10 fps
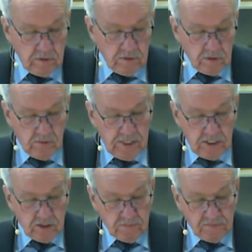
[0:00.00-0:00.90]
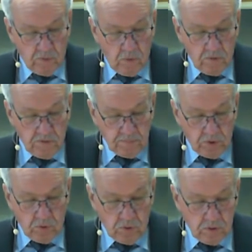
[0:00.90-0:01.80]
the rich before the
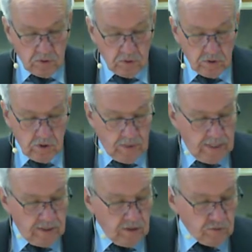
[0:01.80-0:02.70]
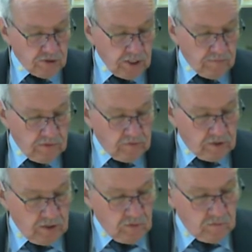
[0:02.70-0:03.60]
poor, who had no supper of
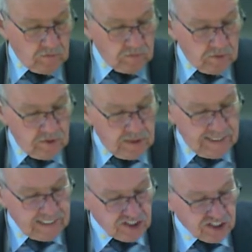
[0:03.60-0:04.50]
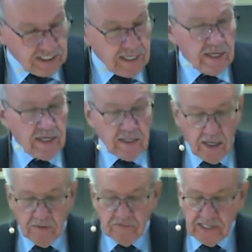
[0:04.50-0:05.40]
their own, instead
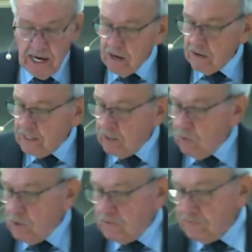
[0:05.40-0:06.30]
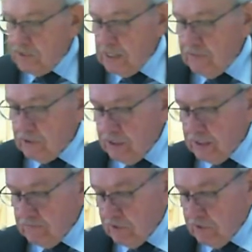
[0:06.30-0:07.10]
of tarrying one for another. Look in